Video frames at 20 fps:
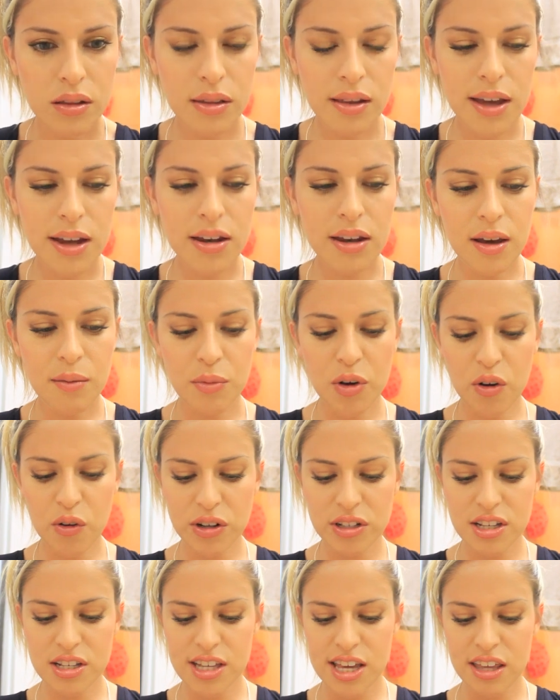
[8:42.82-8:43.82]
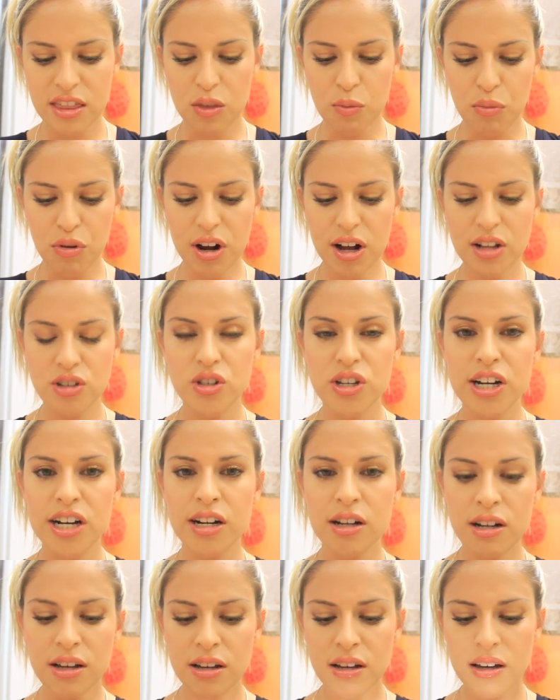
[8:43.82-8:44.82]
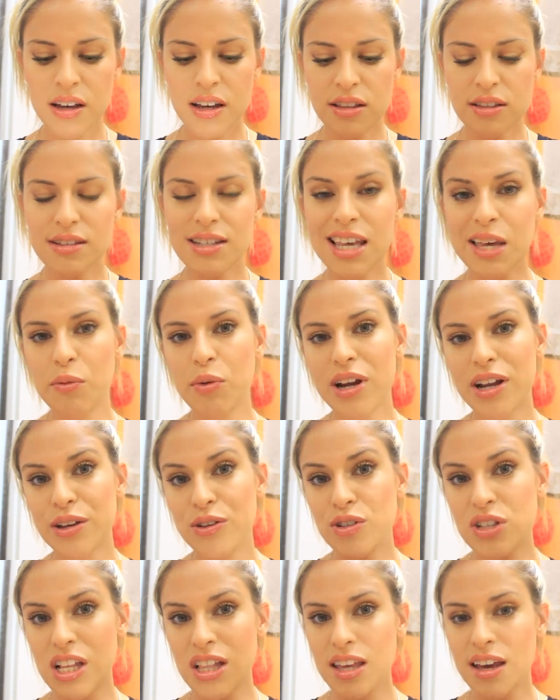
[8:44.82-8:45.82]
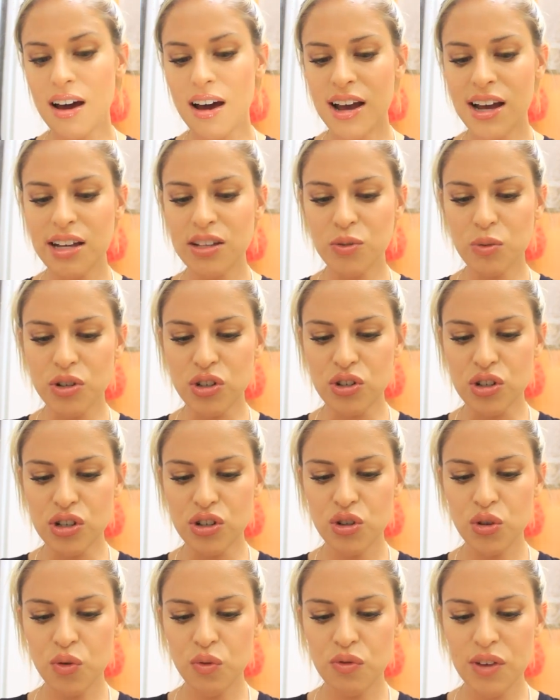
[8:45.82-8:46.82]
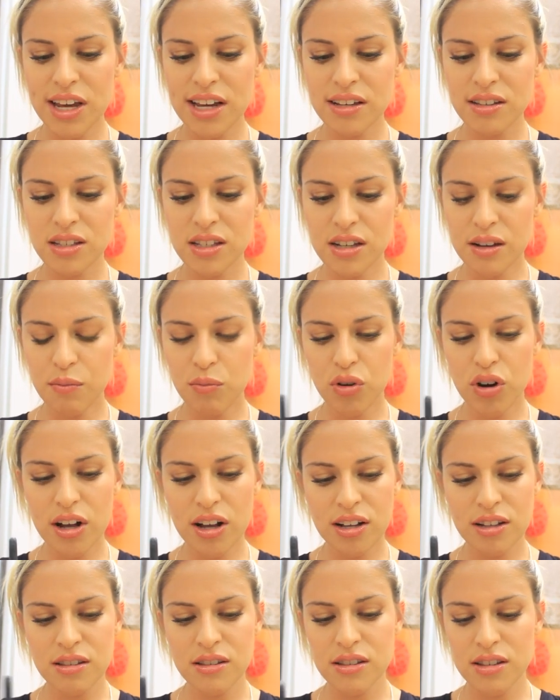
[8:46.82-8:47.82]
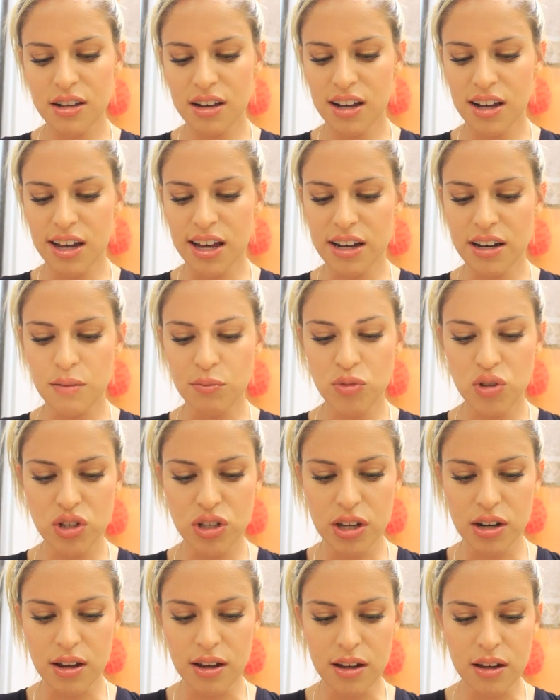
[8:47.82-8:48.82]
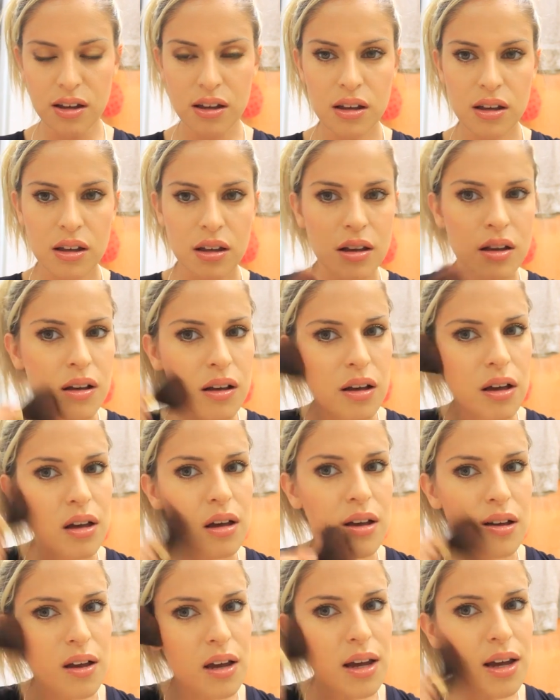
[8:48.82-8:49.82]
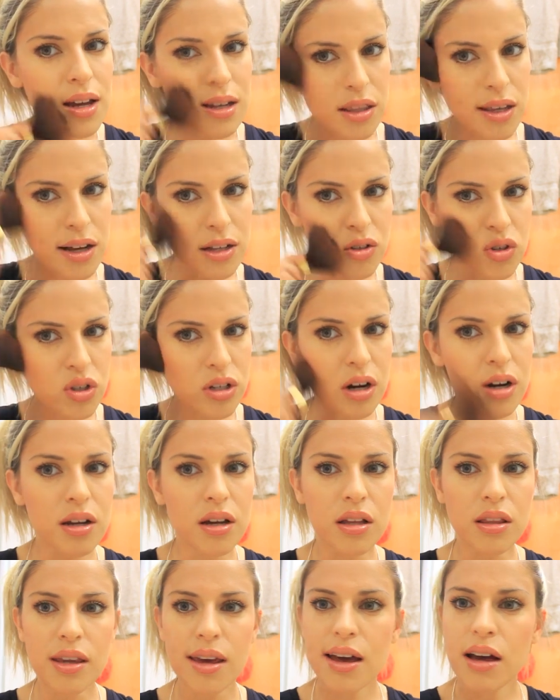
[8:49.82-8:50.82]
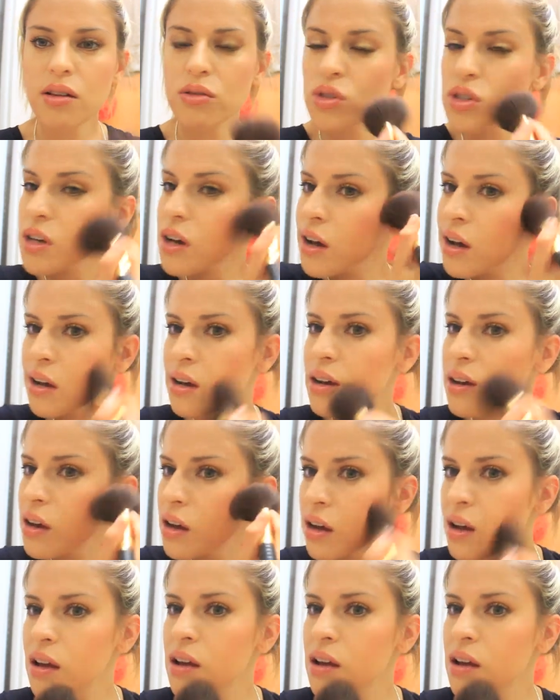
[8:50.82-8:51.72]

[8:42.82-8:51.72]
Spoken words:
Then I'm going to take the bronzer, the same one I used in the eyes, which is a Too Faced bronze, and I'm just going to add that starting on the outside.